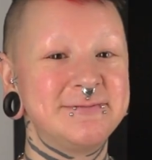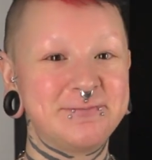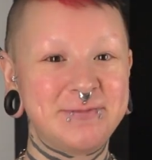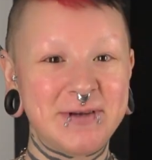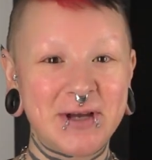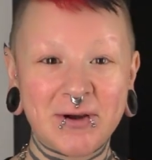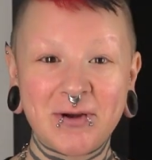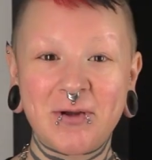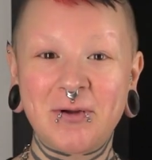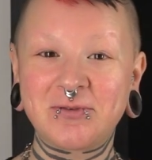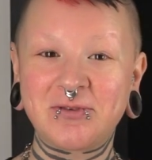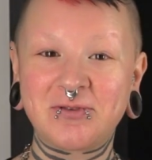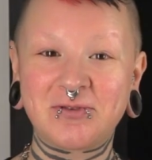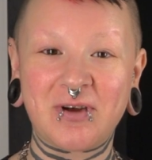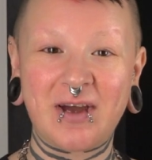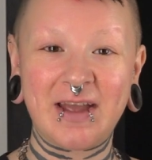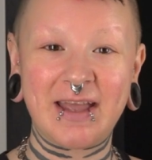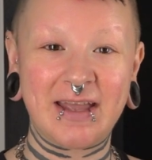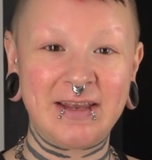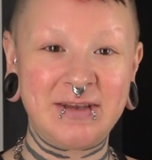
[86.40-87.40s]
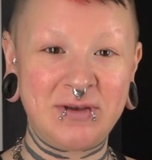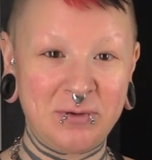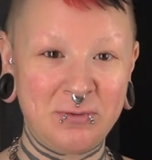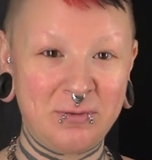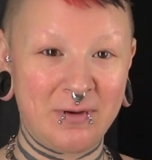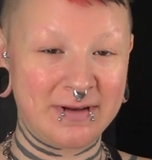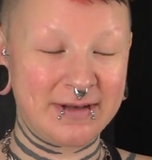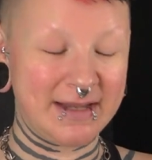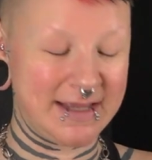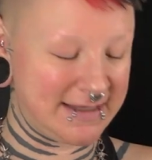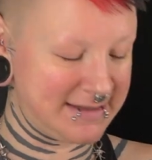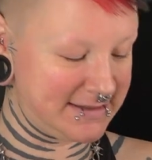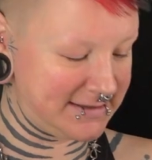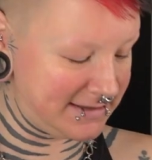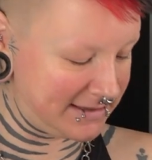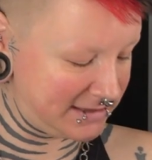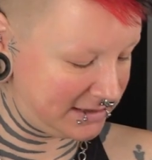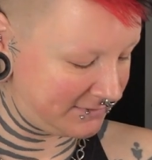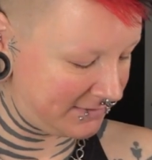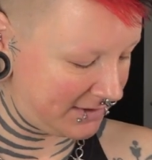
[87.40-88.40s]
we are going to try a new one in
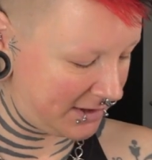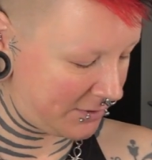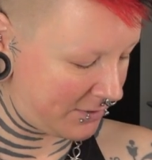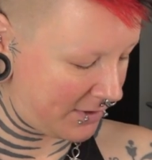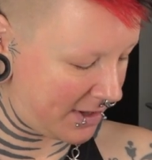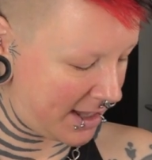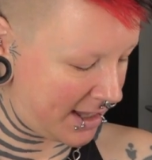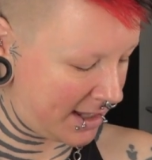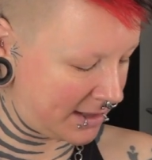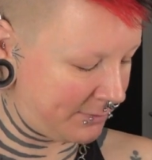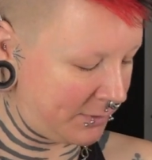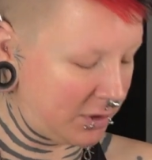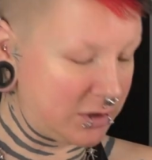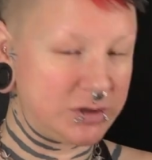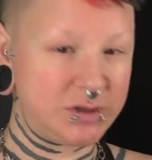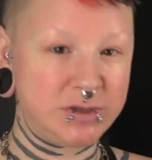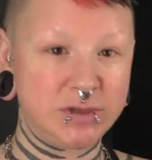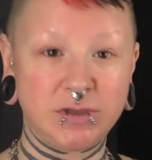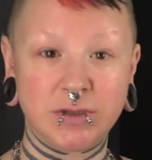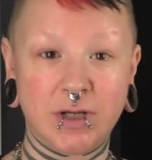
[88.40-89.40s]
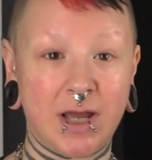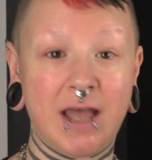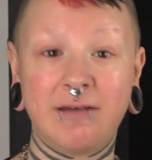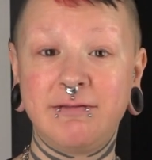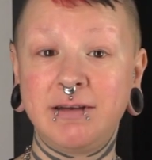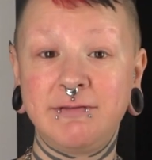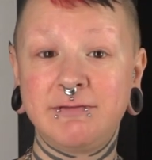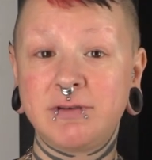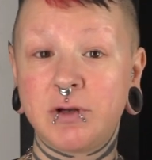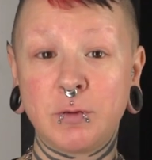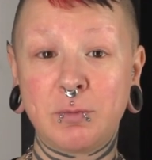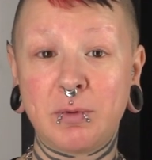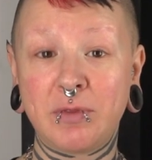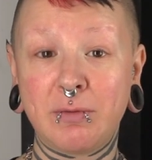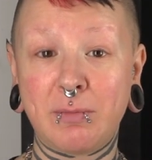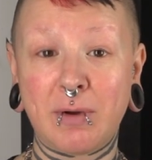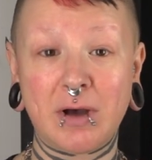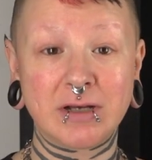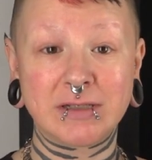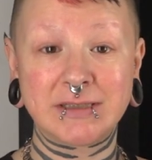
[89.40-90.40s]
today's video, and I'm going to I haven't even opened
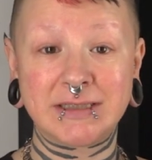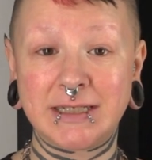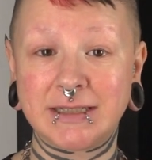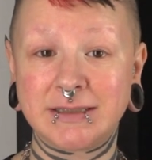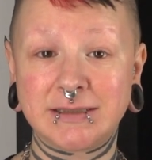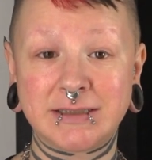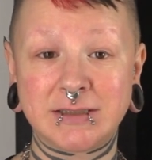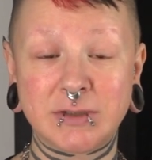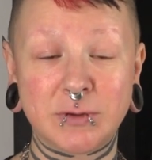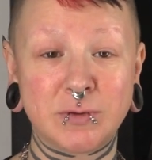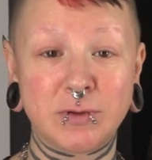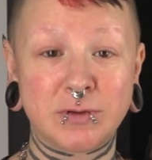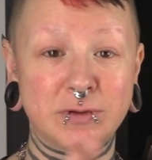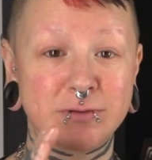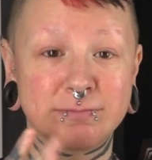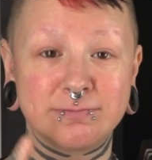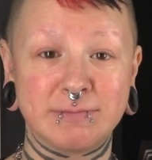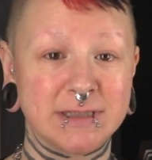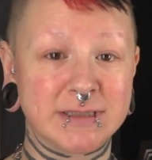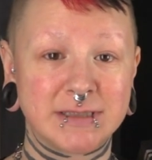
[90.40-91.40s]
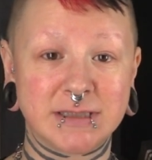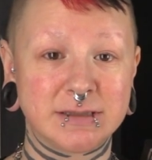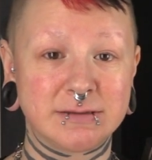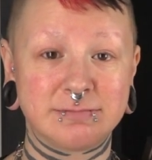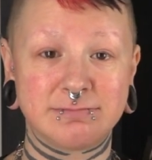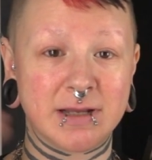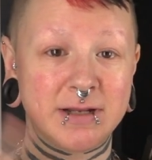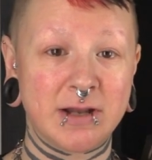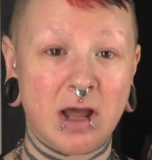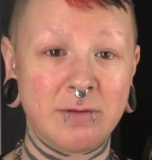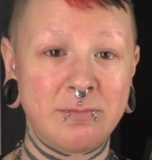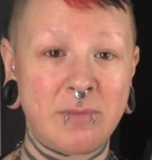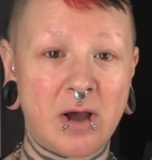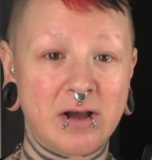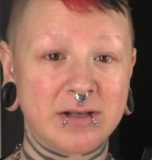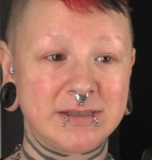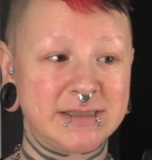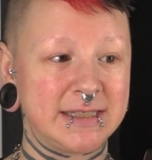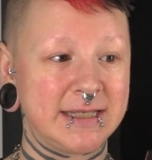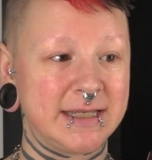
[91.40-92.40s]
the box yet, so it's an
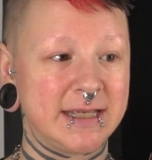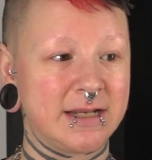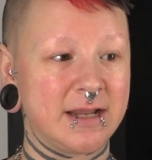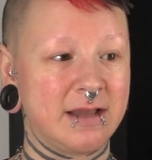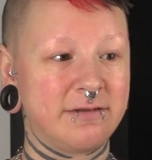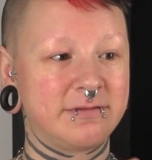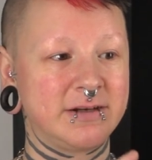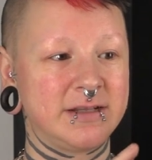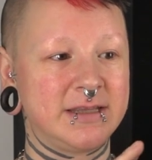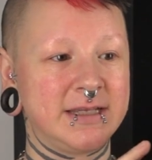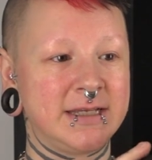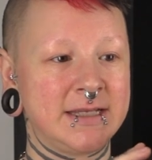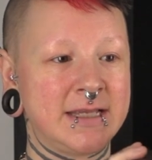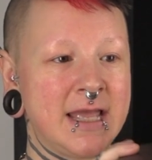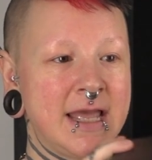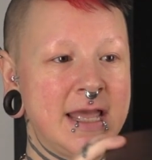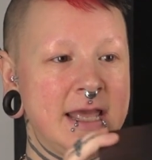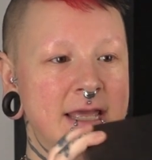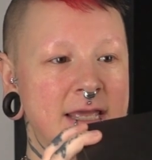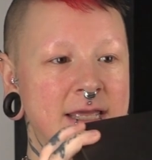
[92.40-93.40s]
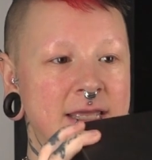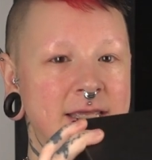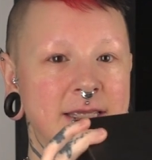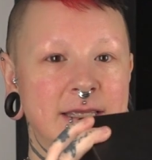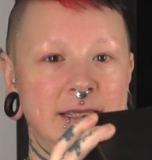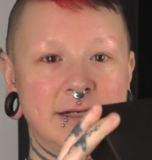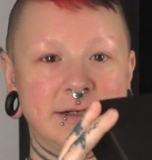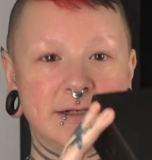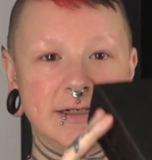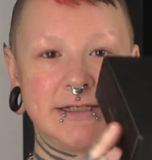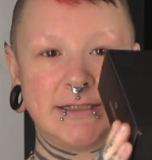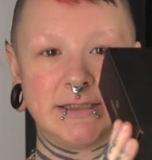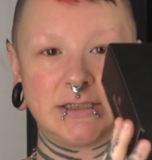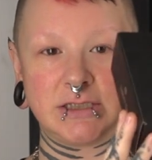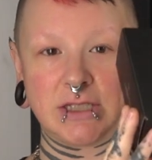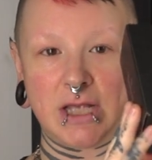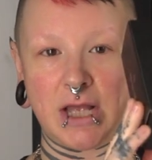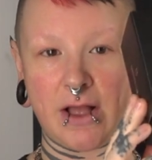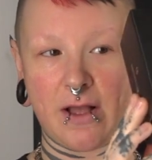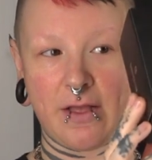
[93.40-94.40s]
unboxing and everything. Here
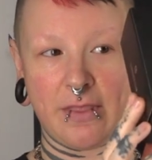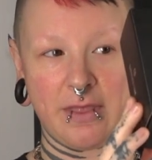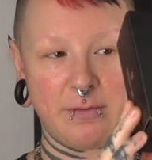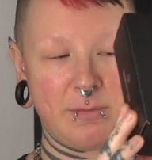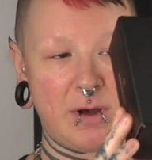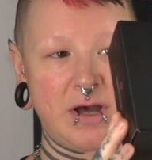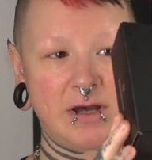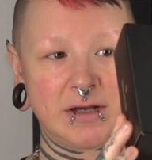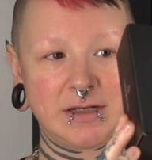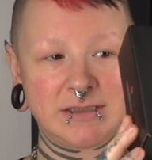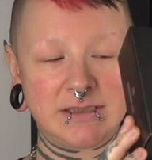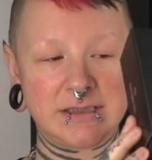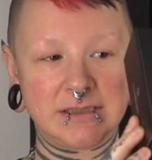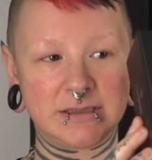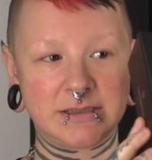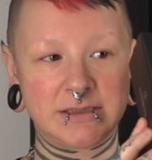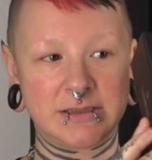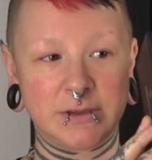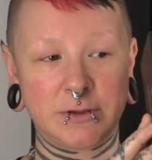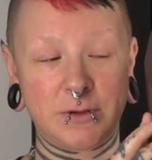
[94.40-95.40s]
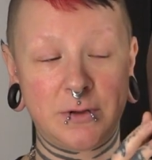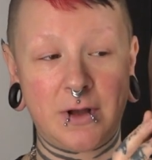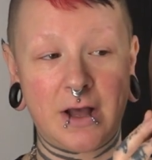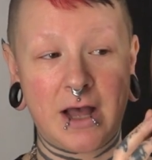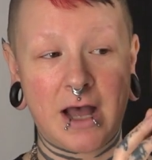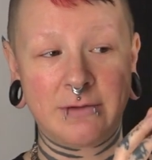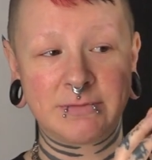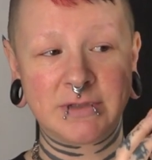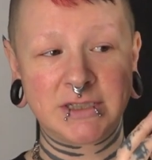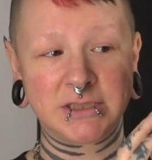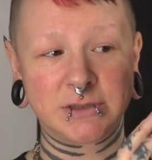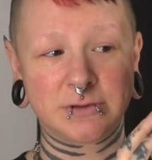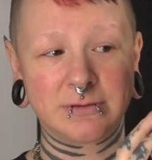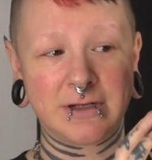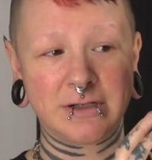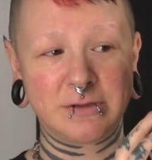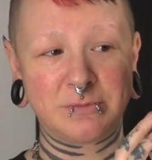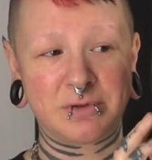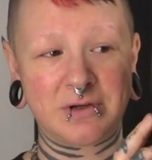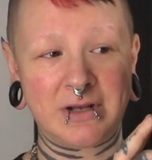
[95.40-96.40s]
is the box. So I'm not sure
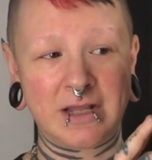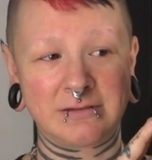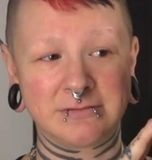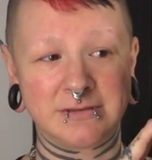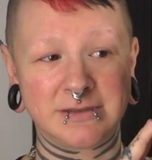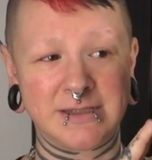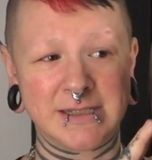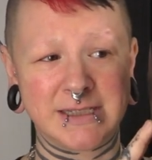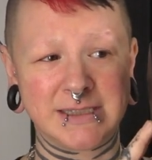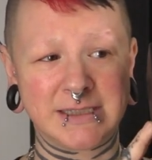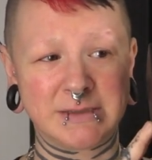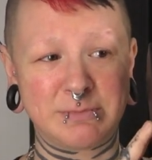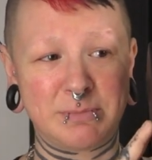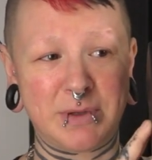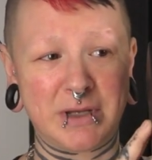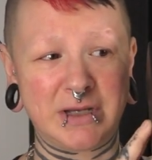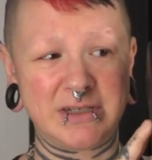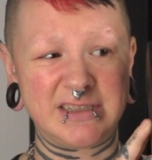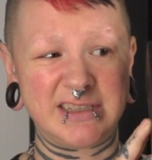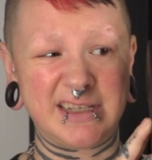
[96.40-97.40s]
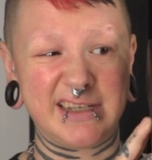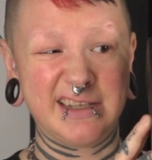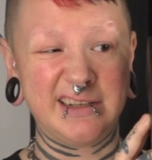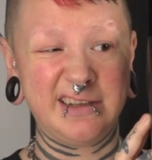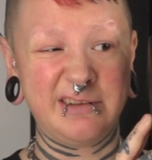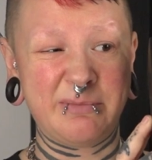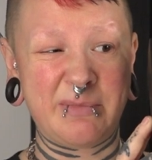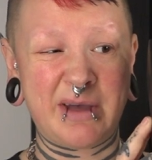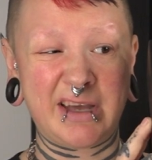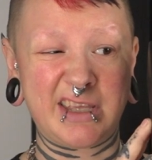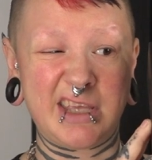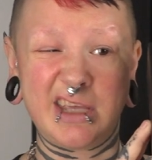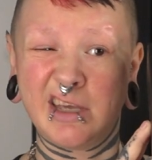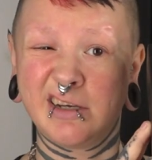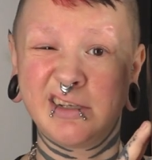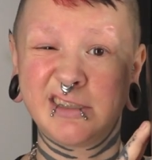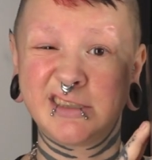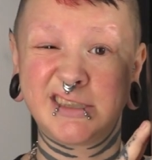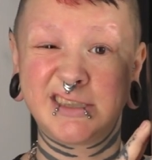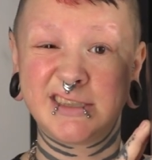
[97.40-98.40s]
how to pronounce this, but Il
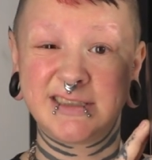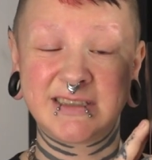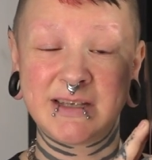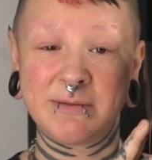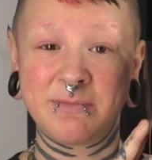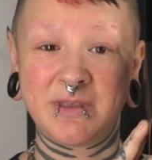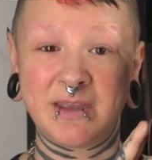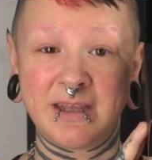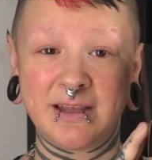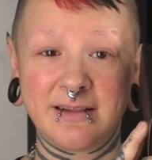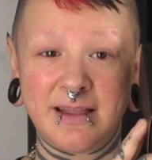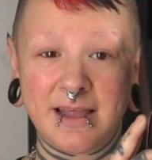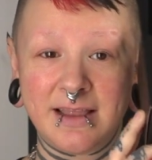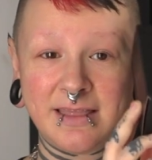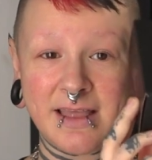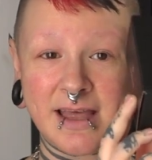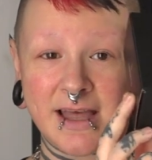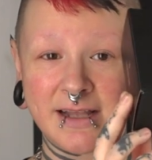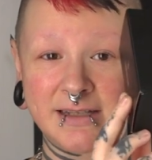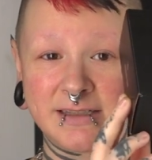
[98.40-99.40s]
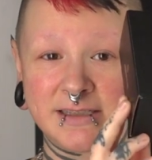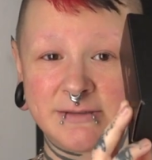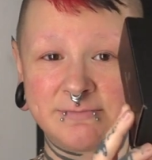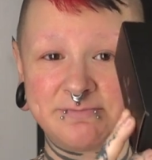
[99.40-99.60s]
Maquillage, something like that.